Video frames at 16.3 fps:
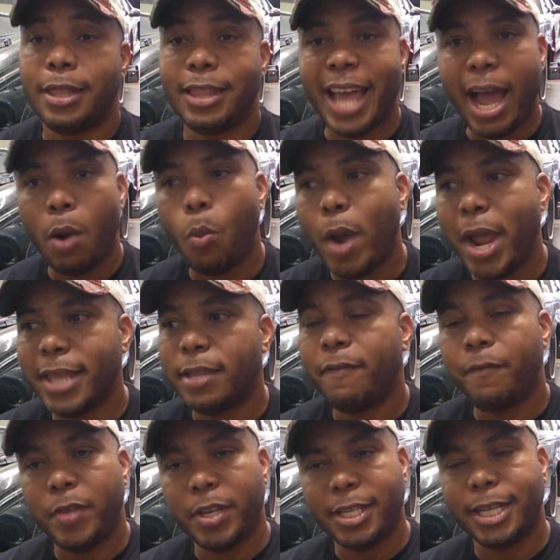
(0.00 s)
That way, the
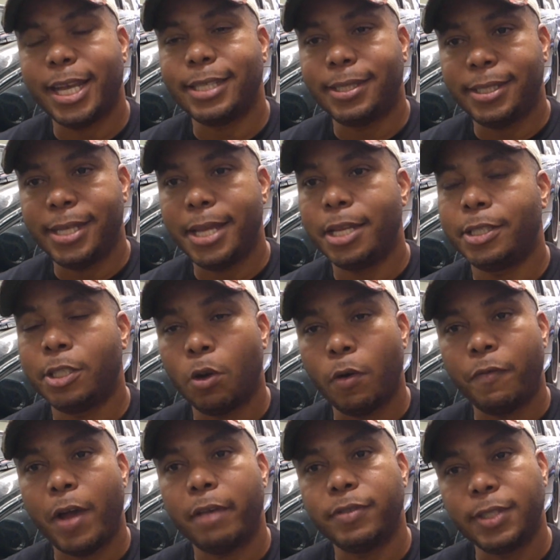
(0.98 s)
Infinity can see the
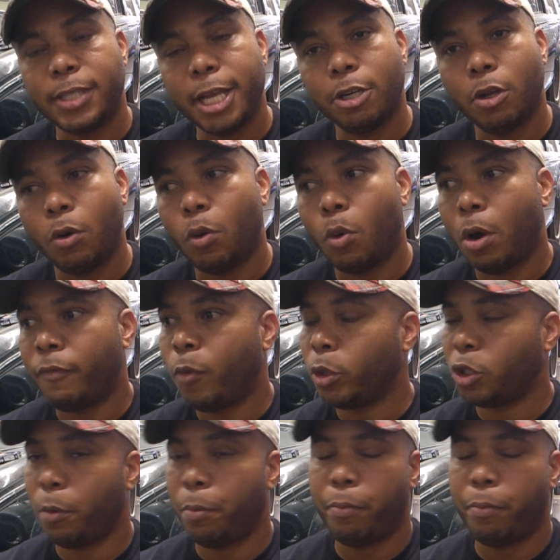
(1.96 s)
0.5 signal of what your